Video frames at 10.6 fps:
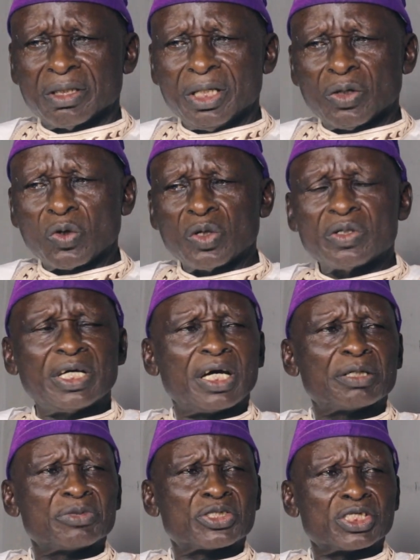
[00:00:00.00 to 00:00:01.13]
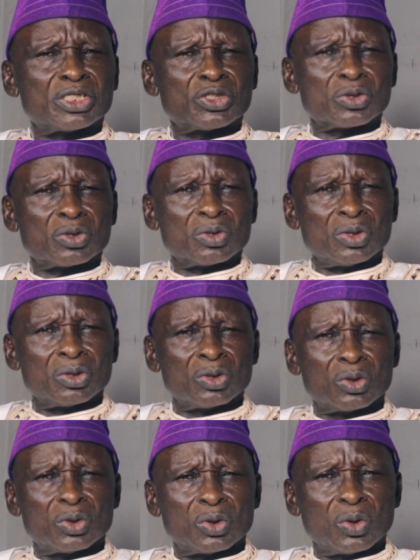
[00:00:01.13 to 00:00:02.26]
The colonial administration
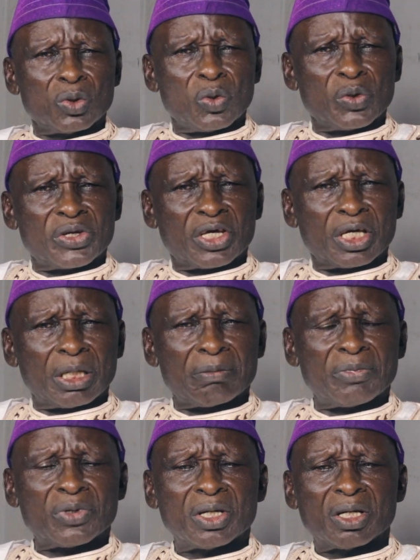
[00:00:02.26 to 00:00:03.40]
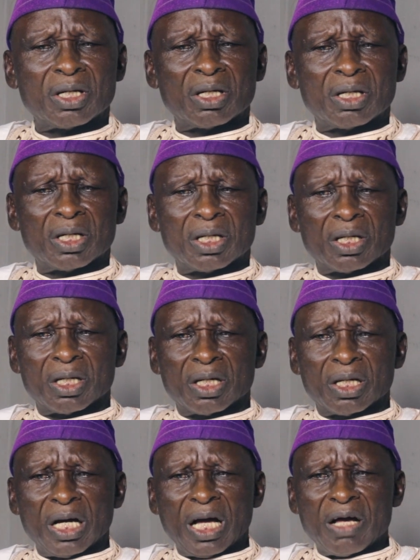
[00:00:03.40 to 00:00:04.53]
who came
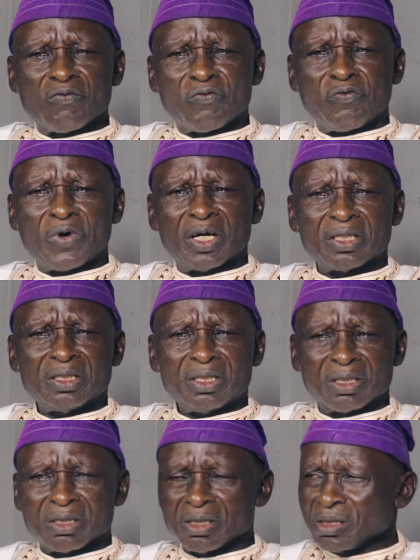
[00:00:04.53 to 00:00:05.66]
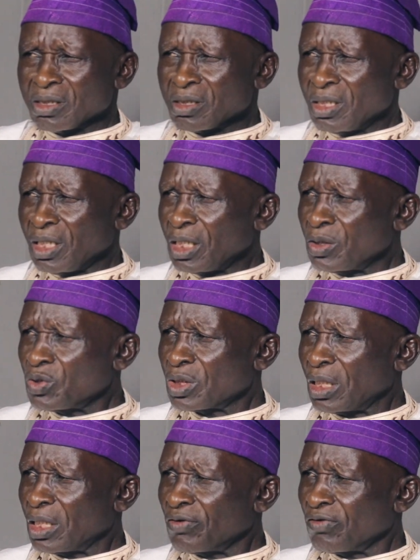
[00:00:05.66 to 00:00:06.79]
and found the
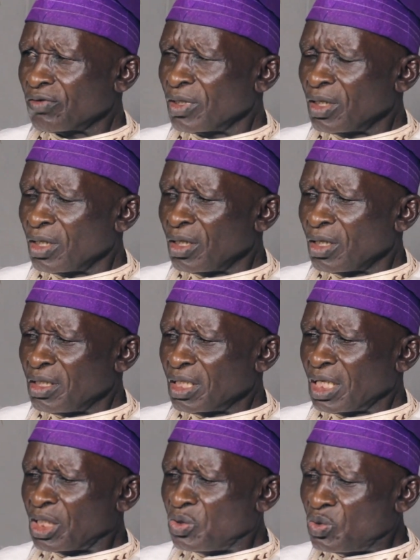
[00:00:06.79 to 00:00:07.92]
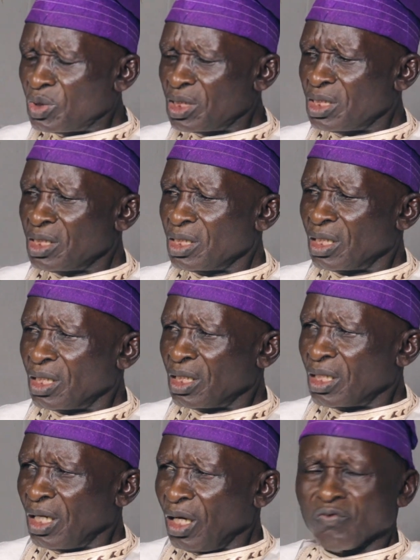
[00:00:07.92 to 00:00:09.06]
Hausas, the Kanuri,
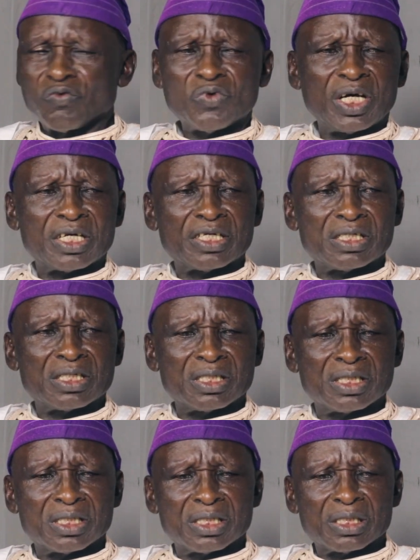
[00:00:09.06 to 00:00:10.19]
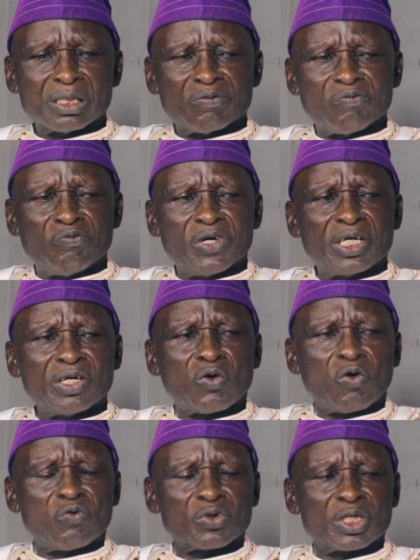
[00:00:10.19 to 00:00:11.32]
and Fulani very
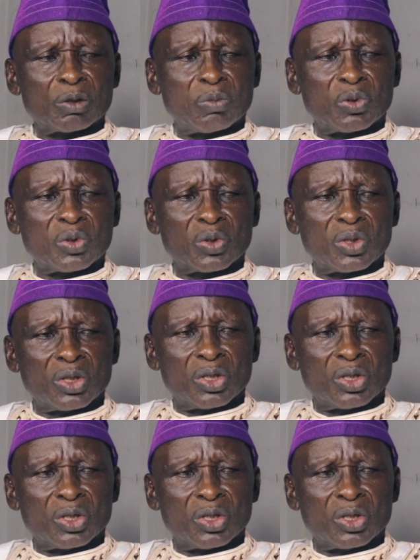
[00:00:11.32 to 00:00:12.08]
comfortable